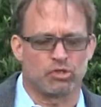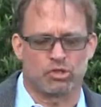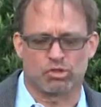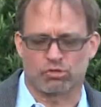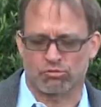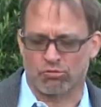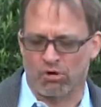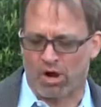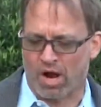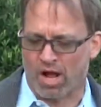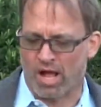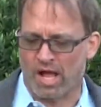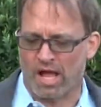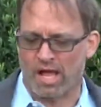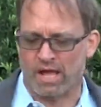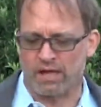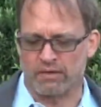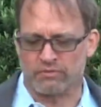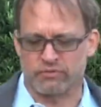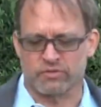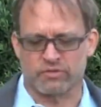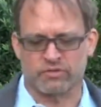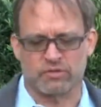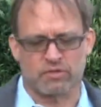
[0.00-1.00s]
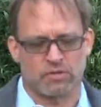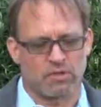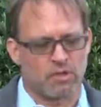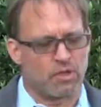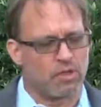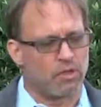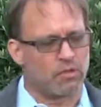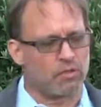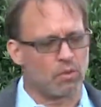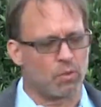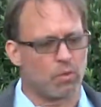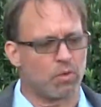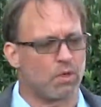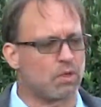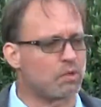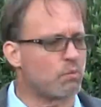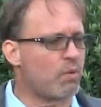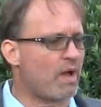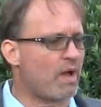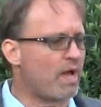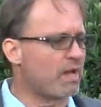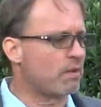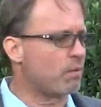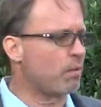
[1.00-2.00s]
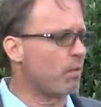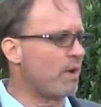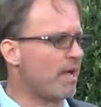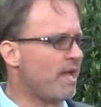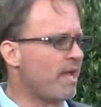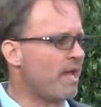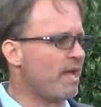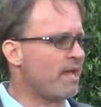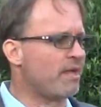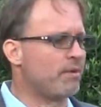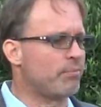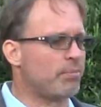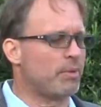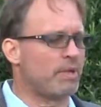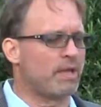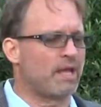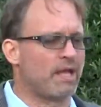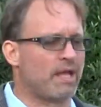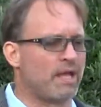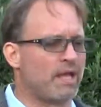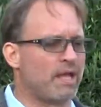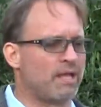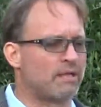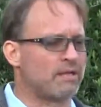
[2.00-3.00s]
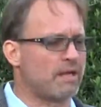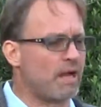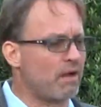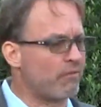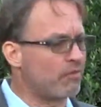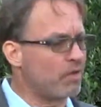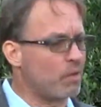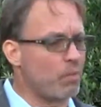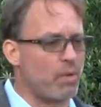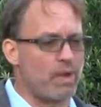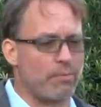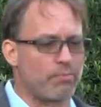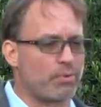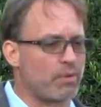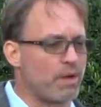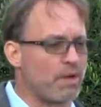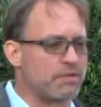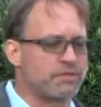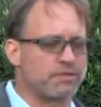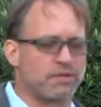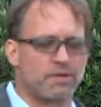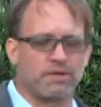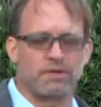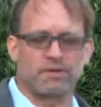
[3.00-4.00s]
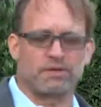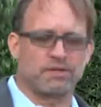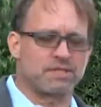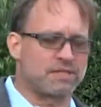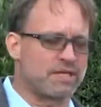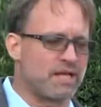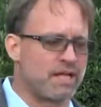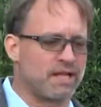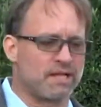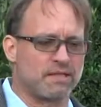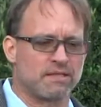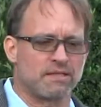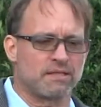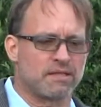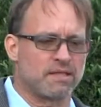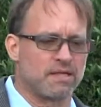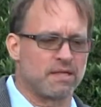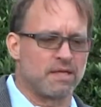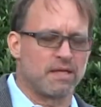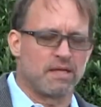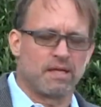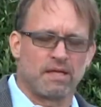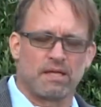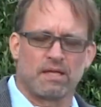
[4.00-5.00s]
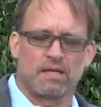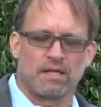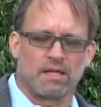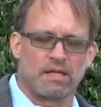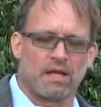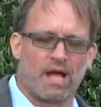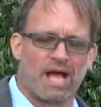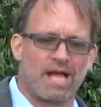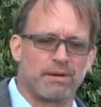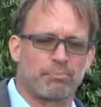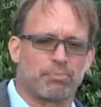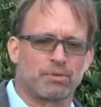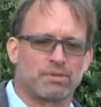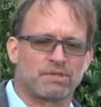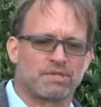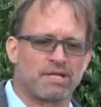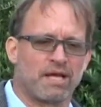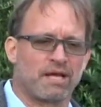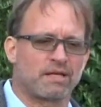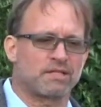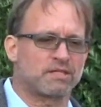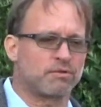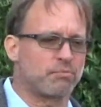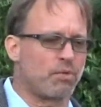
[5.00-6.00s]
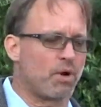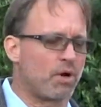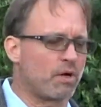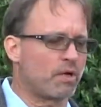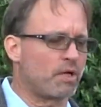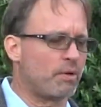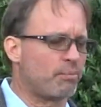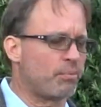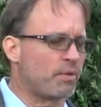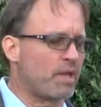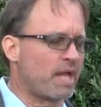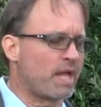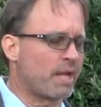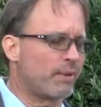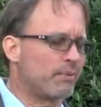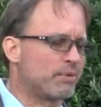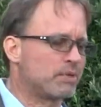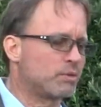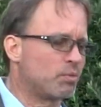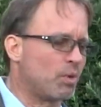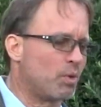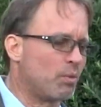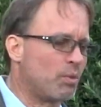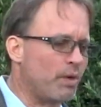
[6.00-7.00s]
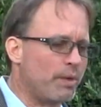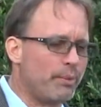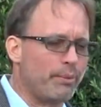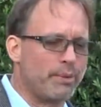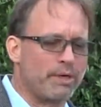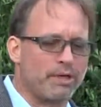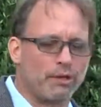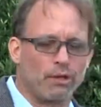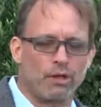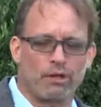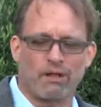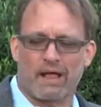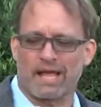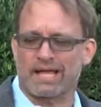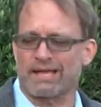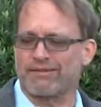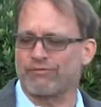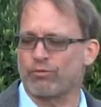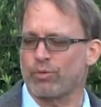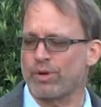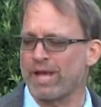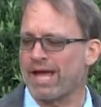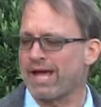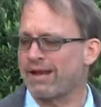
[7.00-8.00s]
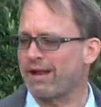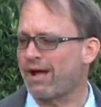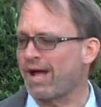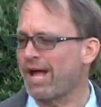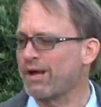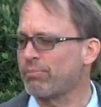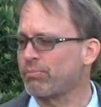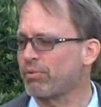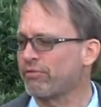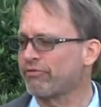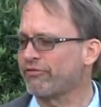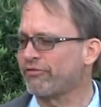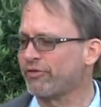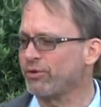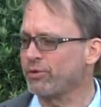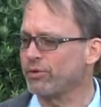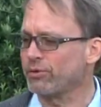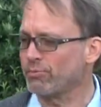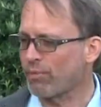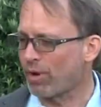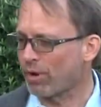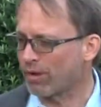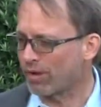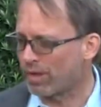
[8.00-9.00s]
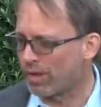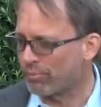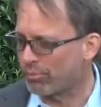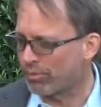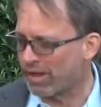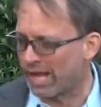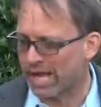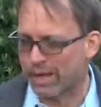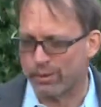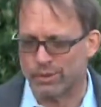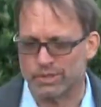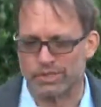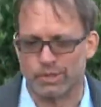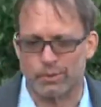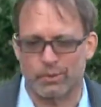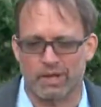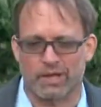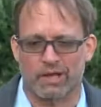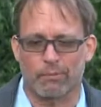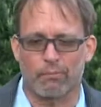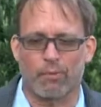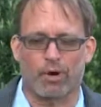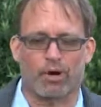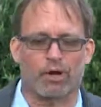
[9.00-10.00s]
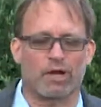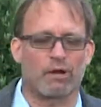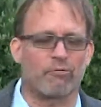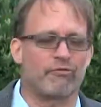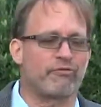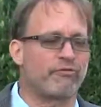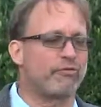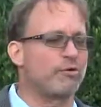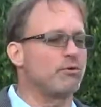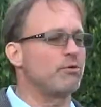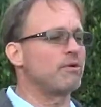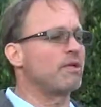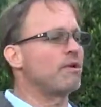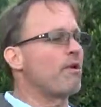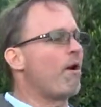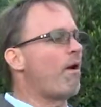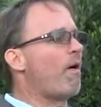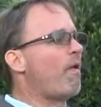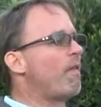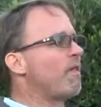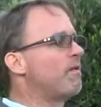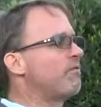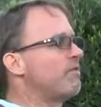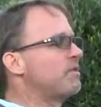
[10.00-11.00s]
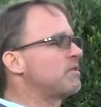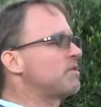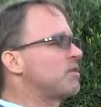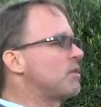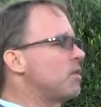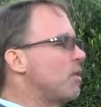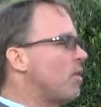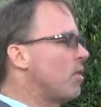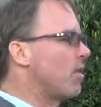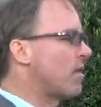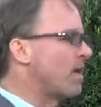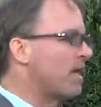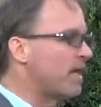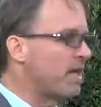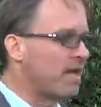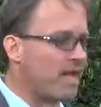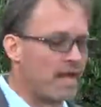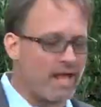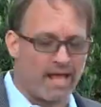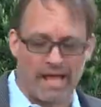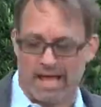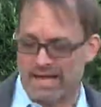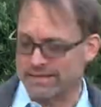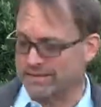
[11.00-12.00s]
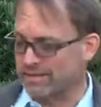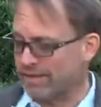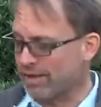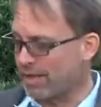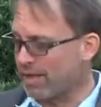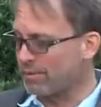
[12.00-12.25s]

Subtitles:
drives the World Wide Web and every web browser understands HyperText Markup language. Well, what would it look like if we had a HyperFood markup language and we could mark up food in all of its glory as it